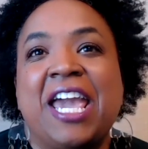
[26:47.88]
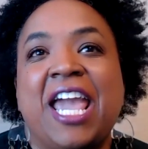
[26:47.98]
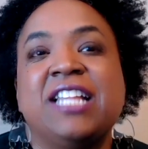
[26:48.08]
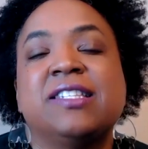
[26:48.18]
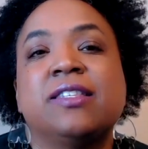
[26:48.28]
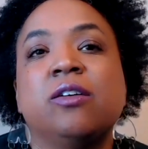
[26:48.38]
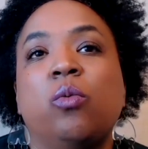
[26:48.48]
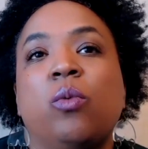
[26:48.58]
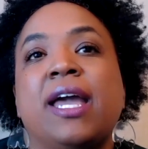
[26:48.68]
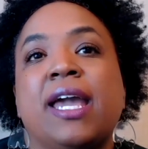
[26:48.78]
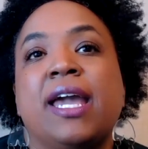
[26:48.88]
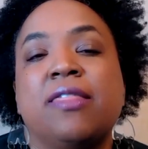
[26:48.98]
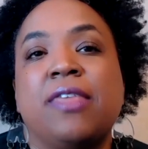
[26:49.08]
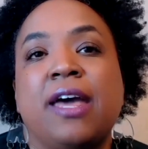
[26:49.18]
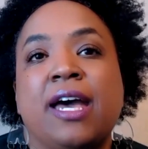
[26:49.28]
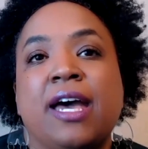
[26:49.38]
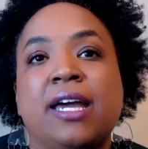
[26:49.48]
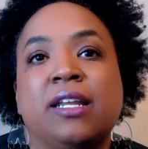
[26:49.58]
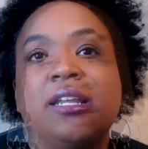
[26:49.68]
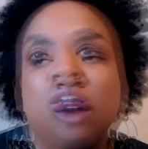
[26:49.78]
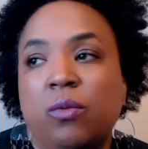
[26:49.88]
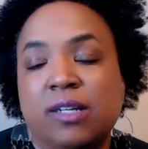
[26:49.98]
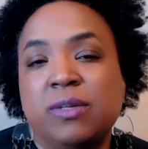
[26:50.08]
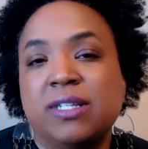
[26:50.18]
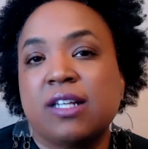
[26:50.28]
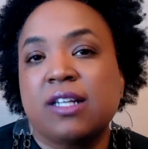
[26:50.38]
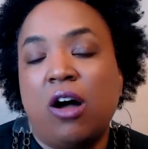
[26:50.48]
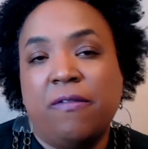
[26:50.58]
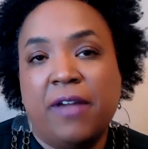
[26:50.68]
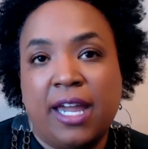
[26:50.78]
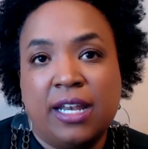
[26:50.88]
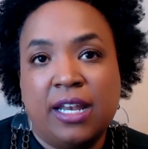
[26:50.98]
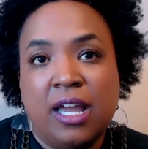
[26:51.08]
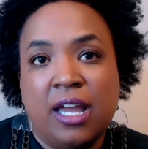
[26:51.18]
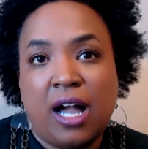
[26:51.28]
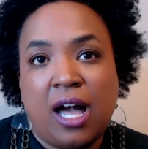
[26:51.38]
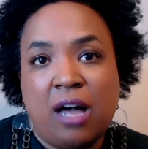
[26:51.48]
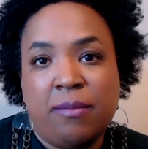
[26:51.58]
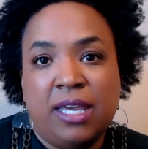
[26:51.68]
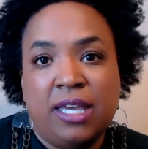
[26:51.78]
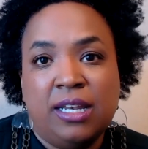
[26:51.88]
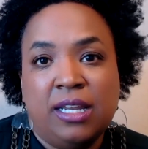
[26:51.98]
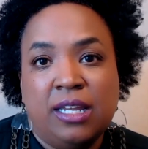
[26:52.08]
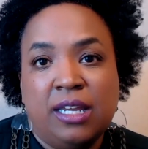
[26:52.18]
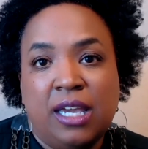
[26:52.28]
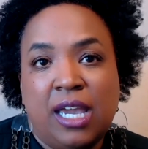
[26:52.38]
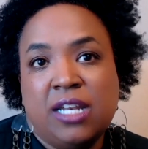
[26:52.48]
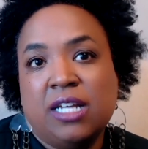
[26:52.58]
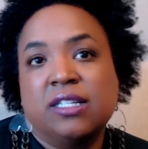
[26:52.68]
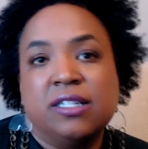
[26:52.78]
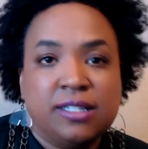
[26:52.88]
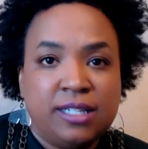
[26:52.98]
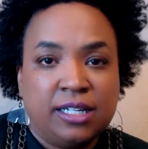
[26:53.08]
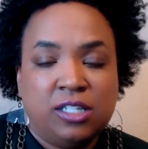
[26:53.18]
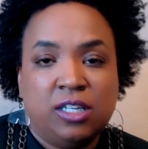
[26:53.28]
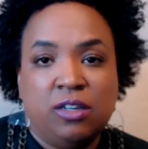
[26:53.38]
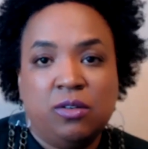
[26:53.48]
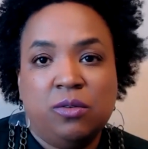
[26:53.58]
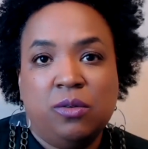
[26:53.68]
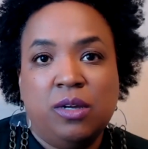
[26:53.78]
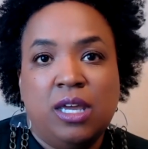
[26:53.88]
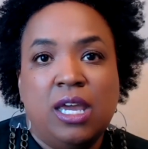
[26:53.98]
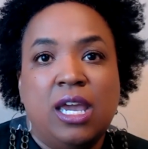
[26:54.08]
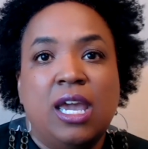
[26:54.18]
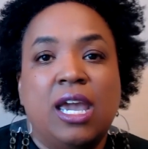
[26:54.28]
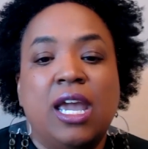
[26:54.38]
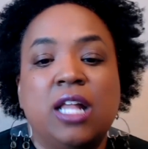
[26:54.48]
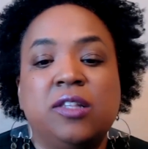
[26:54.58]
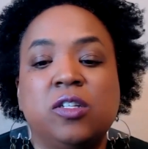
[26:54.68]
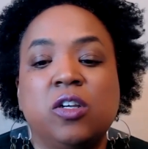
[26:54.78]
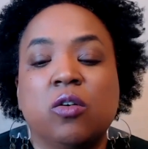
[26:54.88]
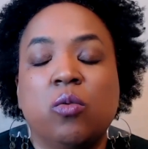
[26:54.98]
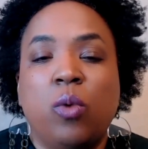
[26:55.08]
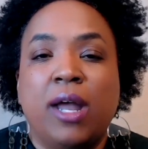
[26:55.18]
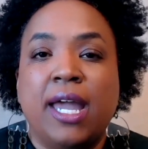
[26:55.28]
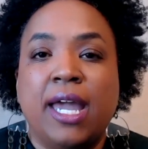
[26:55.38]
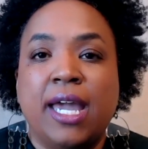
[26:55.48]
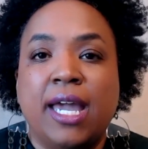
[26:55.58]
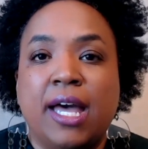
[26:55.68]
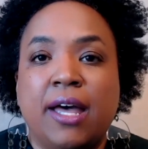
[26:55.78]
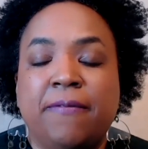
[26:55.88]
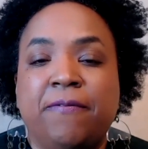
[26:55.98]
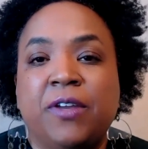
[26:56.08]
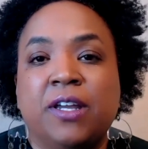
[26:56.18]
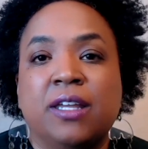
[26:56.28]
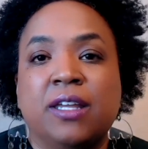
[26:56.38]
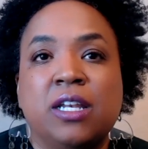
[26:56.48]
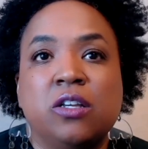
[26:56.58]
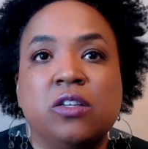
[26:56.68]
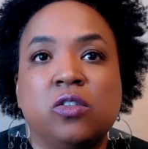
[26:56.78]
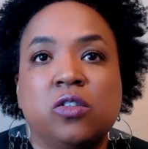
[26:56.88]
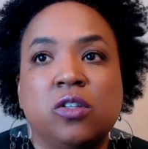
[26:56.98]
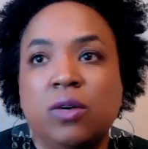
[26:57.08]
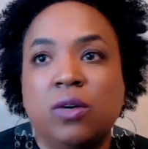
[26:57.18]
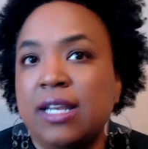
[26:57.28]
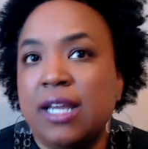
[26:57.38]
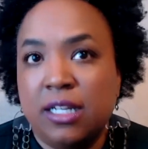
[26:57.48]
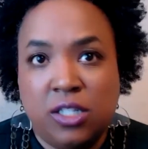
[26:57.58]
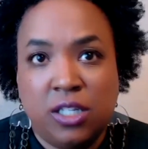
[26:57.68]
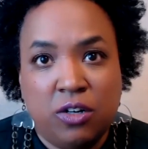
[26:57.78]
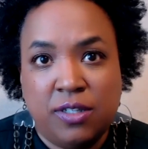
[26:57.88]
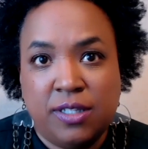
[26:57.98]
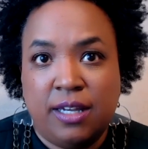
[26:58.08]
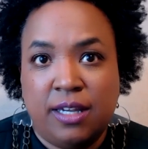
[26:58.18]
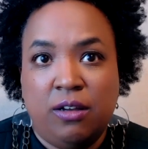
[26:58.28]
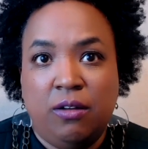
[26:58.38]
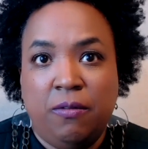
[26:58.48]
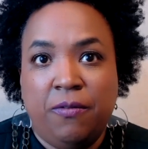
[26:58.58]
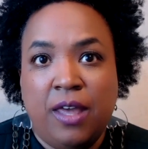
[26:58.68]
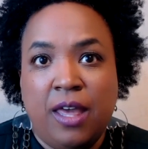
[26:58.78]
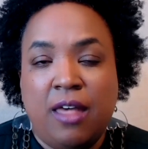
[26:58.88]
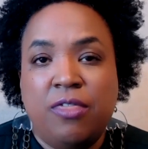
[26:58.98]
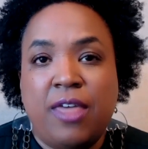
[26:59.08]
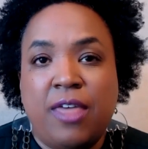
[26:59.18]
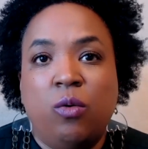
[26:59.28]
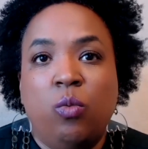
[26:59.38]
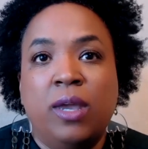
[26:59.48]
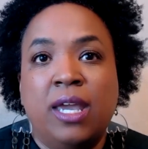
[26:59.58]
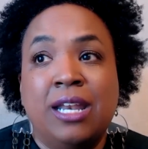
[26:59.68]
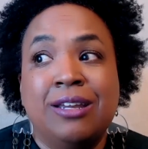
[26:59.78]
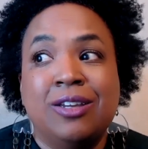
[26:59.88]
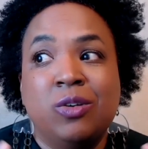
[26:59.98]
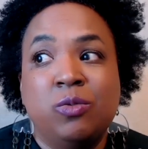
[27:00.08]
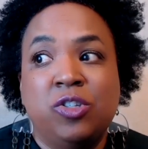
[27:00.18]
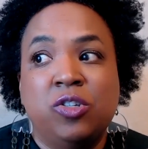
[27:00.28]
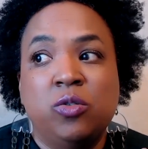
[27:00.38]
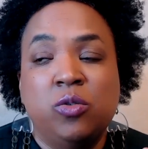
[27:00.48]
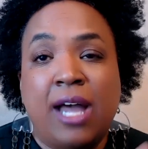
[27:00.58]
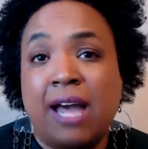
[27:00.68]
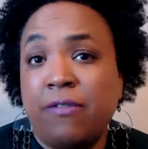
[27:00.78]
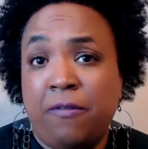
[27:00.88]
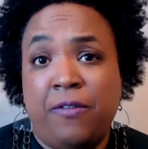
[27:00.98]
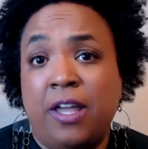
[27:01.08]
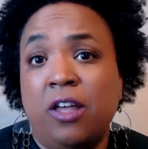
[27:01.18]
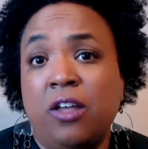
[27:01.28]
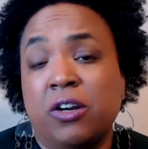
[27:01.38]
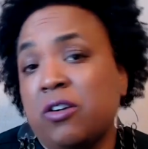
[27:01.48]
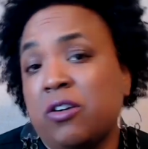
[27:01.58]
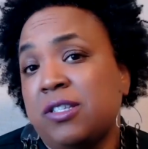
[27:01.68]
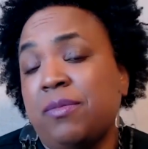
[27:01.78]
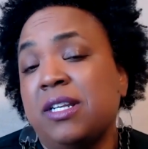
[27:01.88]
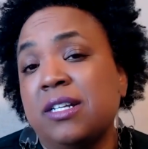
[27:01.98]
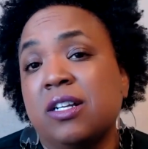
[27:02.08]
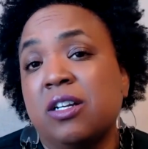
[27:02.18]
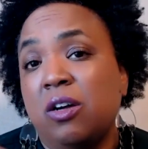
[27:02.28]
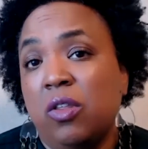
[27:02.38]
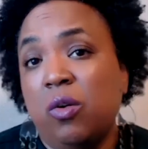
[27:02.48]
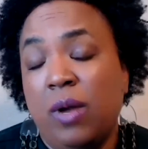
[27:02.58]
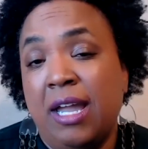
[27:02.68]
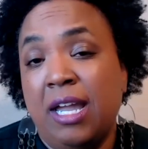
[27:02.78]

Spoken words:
It's the way that when someone says an offhand comment, it doesn't stick to you. It's your way of feeling so connected to yourself that when you do have a failure or something doesn't go the way